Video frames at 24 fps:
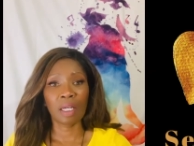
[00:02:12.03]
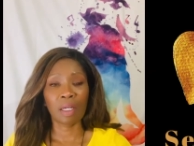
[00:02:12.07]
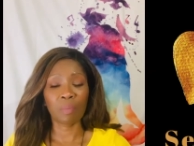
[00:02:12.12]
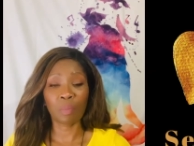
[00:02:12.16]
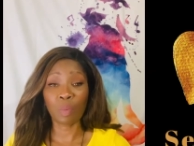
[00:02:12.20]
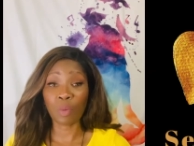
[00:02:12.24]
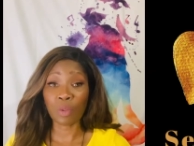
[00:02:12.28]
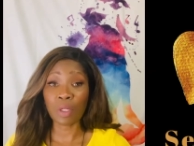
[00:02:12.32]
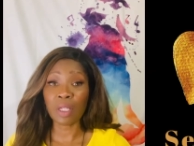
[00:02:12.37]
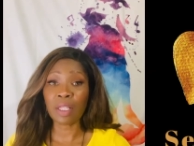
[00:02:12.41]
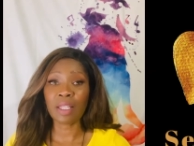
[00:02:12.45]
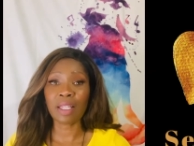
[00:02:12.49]

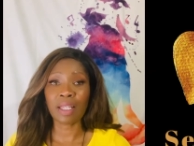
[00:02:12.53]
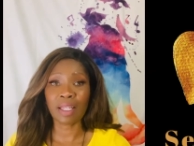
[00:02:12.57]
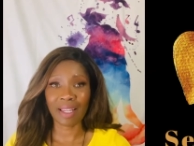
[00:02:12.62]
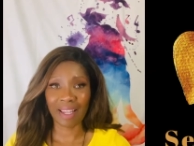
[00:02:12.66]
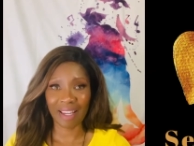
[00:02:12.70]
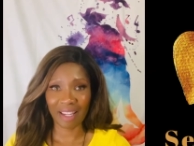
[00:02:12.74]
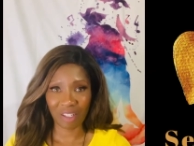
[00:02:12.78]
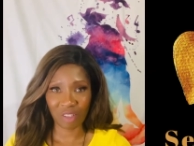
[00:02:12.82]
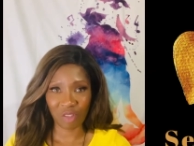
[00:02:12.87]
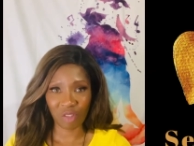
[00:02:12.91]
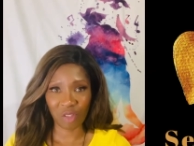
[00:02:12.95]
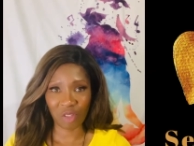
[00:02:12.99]
breathing
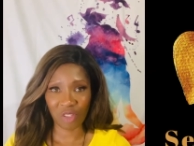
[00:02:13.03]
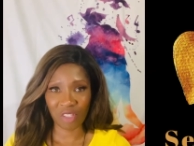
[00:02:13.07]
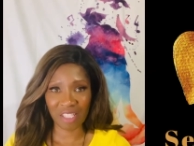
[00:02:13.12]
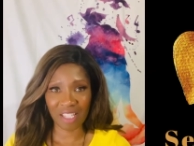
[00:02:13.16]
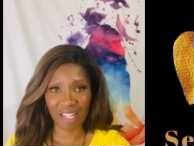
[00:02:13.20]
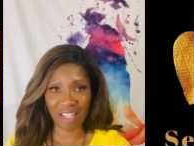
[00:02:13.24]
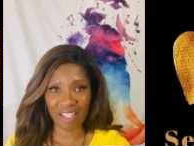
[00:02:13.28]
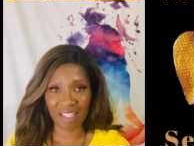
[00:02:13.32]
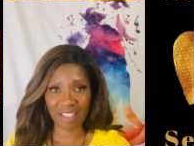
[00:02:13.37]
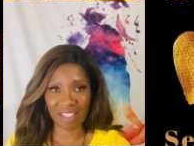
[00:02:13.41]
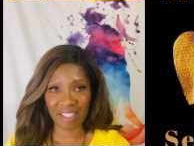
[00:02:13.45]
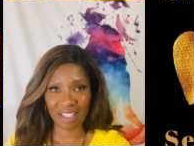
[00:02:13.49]

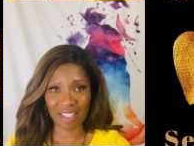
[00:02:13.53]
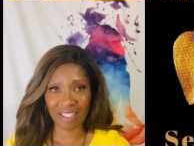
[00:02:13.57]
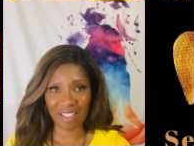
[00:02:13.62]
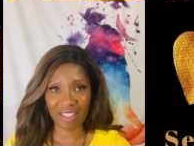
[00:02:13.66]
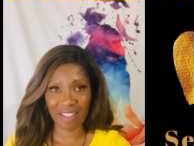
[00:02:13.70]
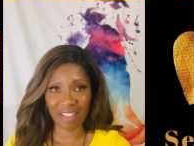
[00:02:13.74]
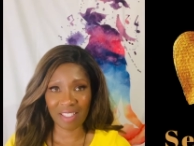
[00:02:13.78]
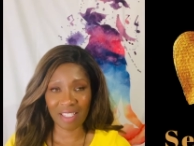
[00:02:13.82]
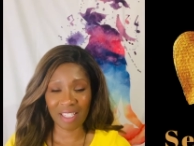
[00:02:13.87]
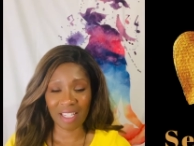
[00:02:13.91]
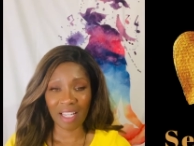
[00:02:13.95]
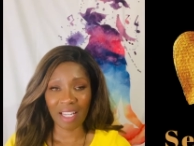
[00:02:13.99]

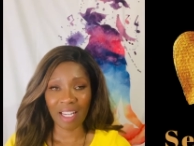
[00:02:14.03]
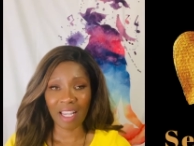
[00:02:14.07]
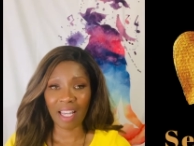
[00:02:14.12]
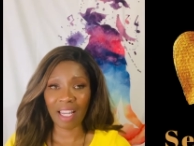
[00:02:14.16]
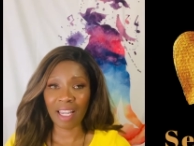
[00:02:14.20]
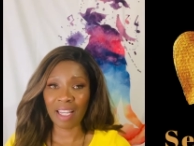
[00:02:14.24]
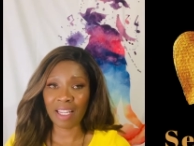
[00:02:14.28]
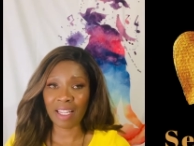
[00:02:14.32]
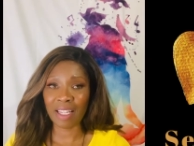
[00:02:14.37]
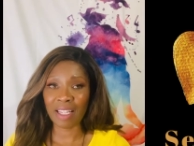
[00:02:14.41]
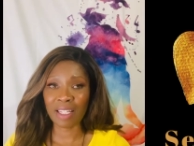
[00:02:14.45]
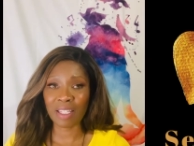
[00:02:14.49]
exercises.
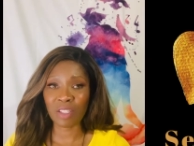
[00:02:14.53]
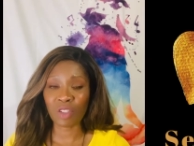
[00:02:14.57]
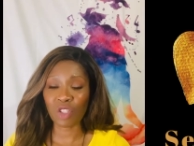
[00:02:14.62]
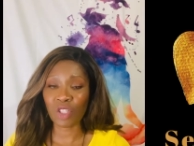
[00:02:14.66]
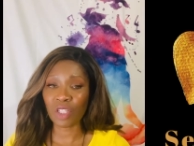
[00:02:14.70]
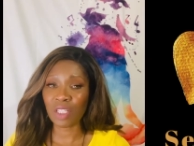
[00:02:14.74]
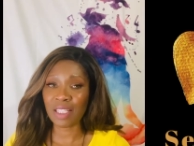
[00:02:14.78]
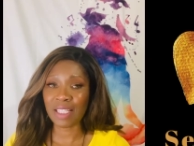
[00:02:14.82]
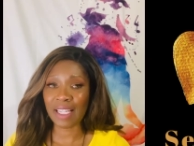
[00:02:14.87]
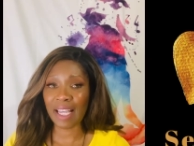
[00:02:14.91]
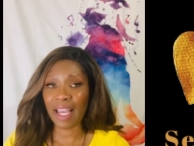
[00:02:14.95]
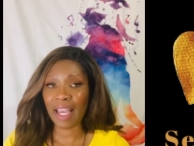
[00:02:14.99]
And
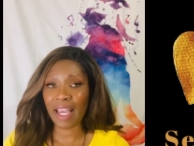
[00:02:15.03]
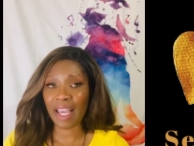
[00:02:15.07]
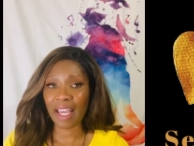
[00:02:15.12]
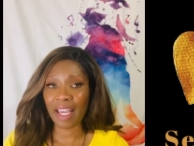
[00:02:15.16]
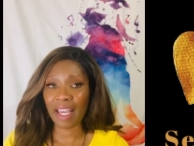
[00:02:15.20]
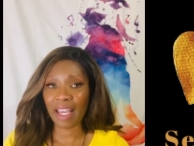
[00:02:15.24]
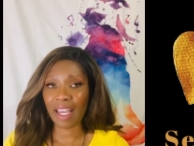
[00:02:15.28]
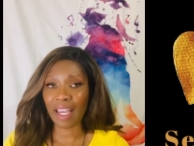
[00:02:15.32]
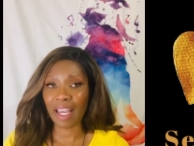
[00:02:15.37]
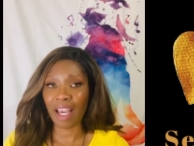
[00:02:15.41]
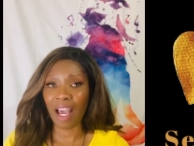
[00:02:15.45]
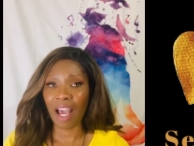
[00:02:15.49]

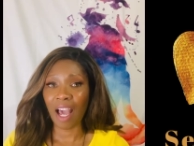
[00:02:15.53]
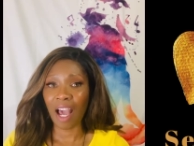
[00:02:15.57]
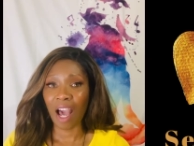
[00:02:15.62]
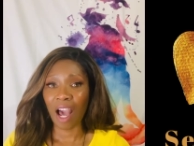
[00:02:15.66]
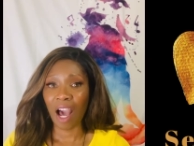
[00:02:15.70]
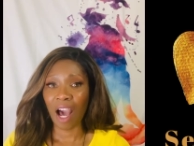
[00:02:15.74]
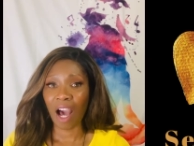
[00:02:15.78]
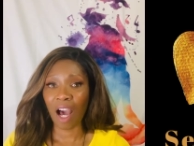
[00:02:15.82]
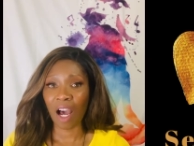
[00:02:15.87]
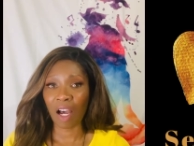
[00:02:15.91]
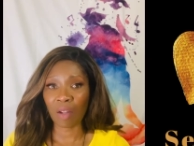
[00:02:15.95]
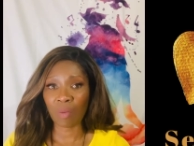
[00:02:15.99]
today
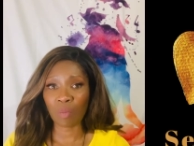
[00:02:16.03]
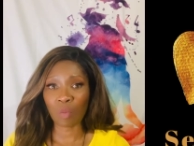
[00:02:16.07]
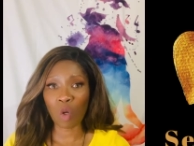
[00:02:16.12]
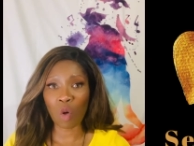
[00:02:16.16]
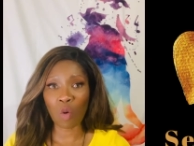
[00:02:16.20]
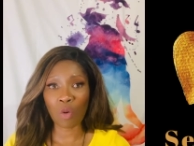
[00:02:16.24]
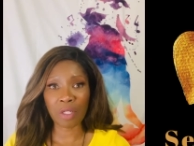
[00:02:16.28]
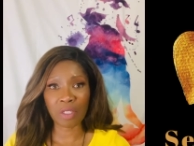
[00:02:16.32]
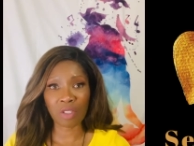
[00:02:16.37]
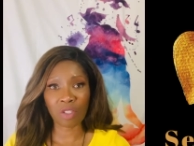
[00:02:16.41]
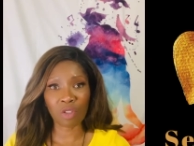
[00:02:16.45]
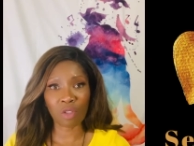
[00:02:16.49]
I'm
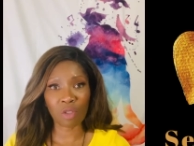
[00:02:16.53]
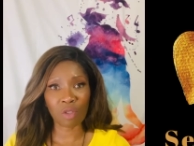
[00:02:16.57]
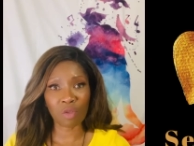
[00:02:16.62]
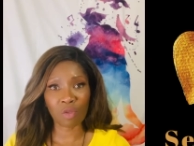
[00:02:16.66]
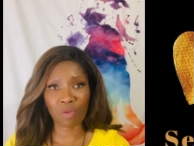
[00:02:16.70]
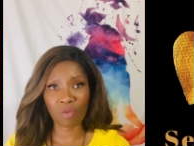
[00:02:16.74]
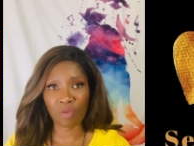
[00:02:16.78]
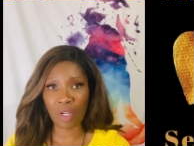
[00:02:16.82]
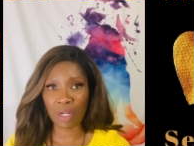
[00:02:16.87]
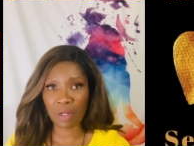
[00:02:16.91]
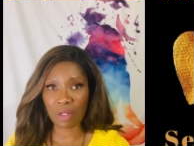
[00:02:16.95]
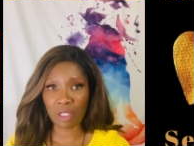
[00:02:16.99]
going to do a
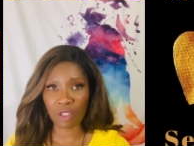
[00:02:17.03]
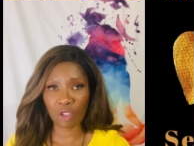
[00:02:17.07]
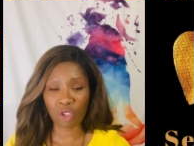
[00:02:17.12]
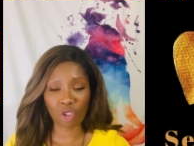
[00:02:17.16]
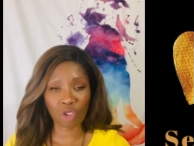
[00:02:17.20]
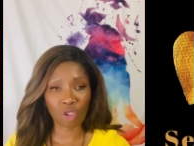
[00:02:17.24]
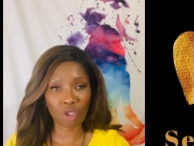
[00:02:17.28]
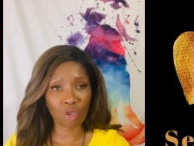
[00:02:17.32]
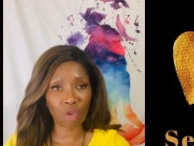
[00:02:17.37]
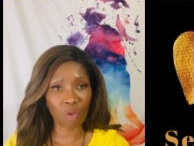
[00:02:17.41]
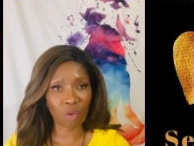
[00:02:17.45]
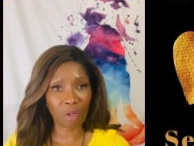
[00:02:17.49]
very
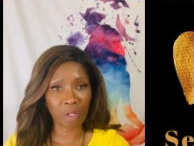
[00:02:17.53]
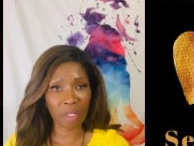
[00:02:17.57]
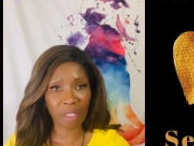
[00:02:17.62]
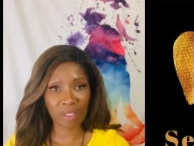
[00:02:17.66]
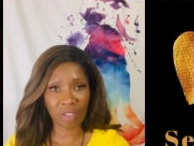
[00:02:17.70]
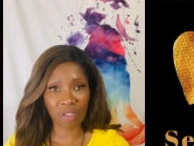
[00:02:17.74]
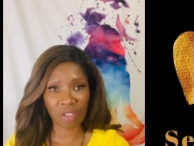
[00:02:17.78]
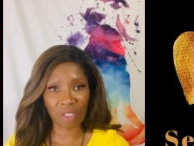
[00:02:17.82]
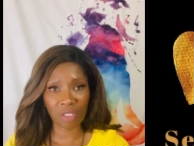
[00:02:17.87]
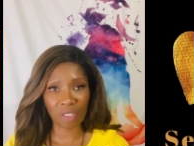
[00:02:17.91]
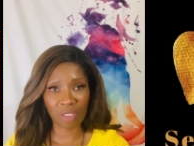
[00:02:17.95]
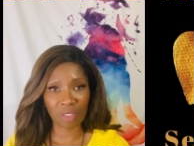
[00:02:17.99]
short
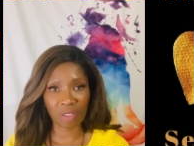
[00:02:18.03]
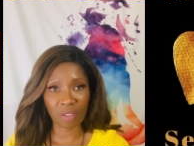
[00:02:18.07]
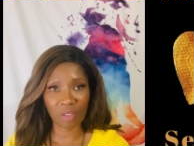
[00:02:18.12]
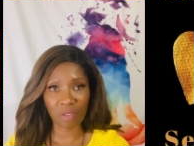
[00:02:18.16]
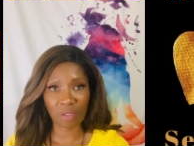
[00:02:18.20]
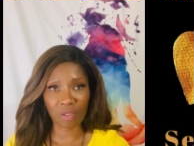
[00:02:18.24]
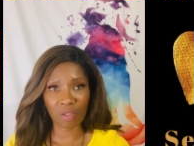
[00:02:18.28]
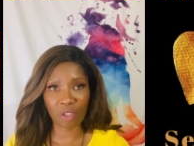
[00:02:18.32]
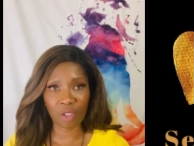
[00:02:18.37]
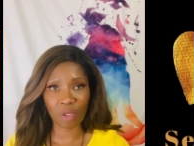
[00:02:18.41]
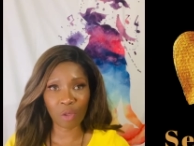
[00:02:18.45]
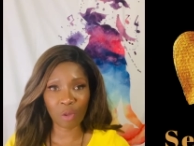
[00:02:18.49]

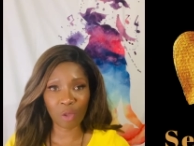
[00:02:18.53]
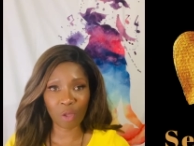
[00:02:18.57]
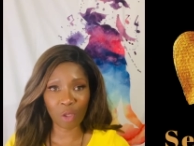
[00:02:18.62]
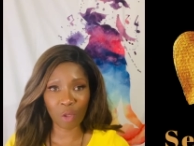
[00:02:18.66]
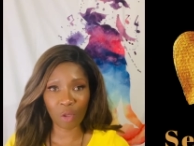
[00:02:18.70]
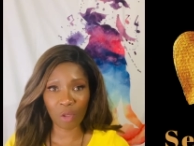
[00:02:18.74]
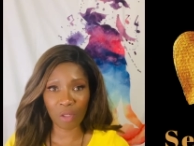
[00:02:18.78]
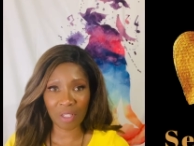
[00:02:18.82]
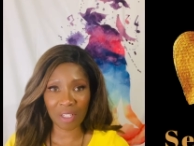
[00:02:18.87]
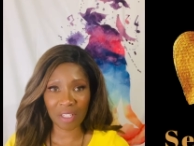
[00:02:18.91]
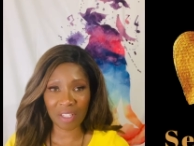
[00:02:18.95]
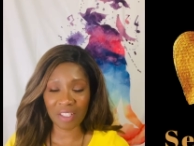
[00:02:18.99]

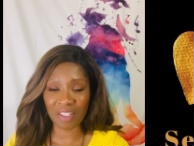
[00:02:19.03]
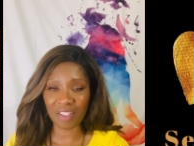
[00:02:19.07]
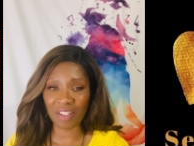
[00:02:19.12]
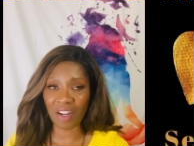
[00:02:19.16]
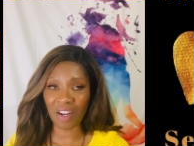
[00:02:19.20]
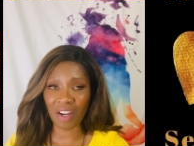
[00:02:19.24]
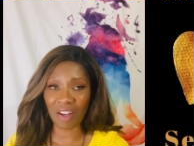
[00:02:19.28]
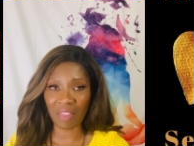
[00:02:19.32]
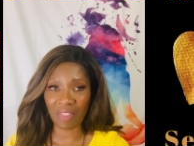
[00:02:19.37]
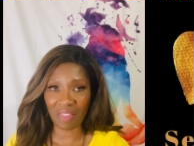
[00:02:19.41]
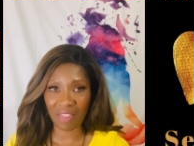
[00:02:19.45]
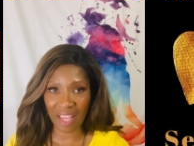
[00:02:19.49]
tutorial
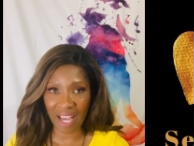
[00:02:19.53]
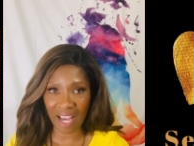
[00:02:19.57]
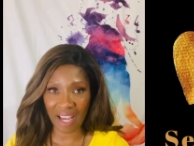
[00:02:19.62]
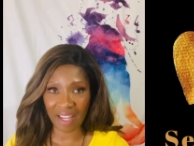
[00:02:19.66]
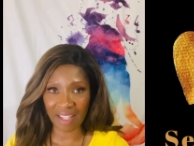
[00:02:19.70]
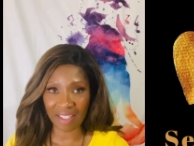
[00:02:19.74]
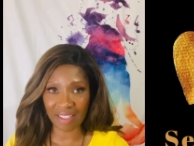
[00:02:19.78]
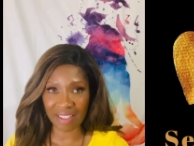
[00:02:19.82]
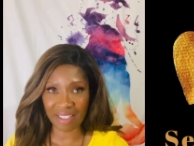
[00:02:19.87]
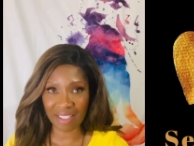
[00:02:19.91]
on that.